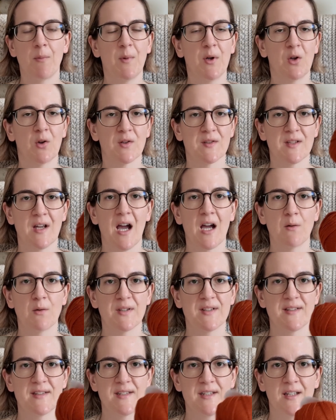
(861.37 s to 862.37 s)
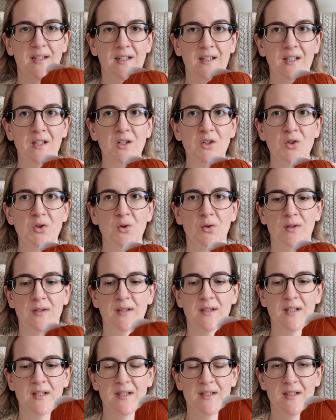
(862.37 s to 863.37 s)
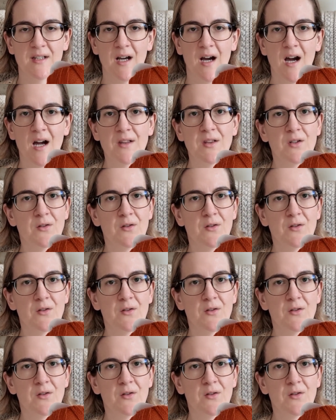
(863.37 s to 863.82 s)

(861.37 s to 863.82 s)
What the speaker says: because I was sticking to the yarn